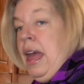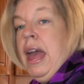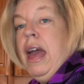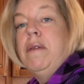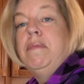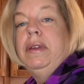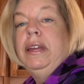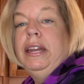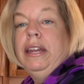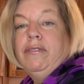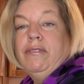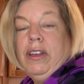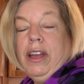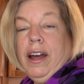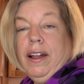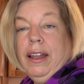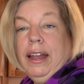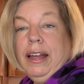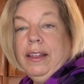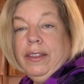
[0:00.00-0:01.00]
How many of
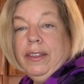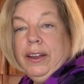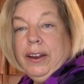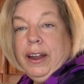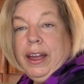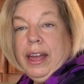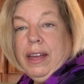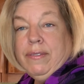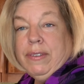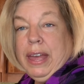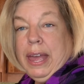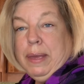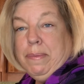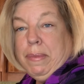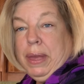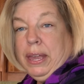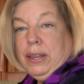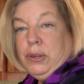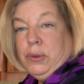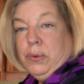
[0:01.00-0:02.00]
y'all out there have a
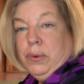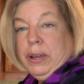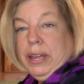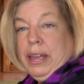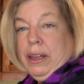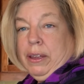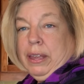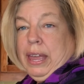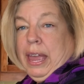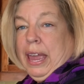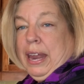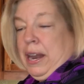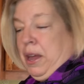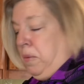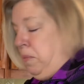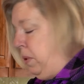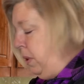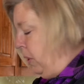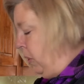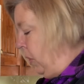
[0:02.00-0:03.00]
manual can
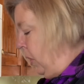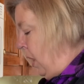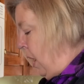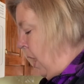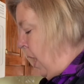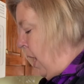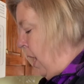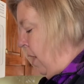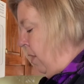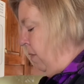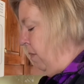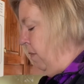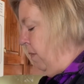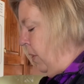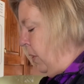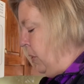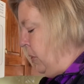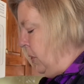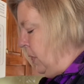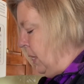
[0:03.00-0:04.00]
opener
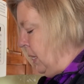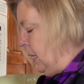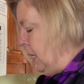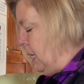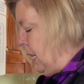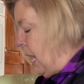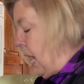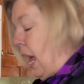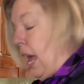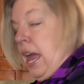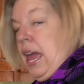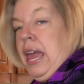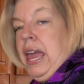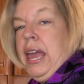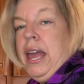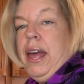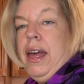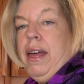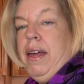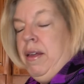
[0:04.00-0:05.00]
versus
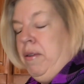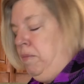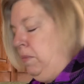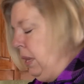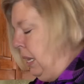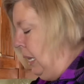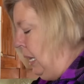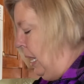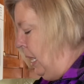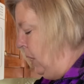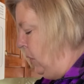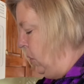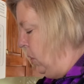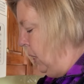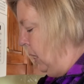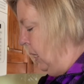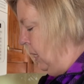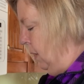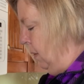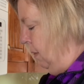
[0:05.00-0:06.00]
a
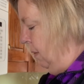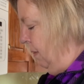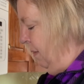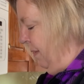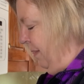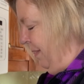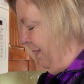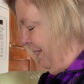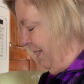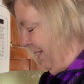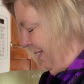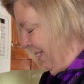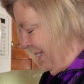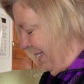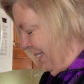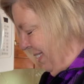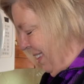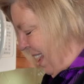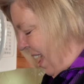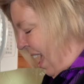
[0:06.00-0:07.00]
electric?
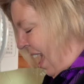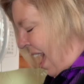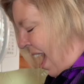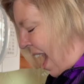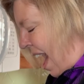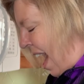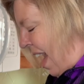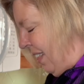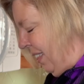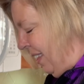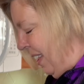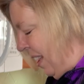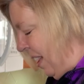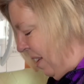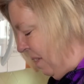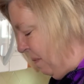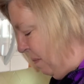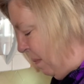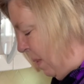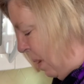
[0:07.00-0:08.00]
I
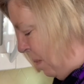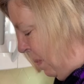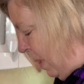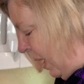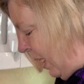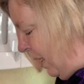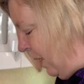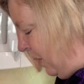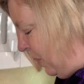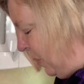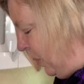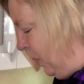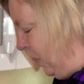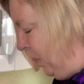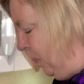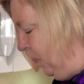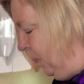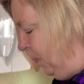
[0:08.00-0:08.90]
love my manual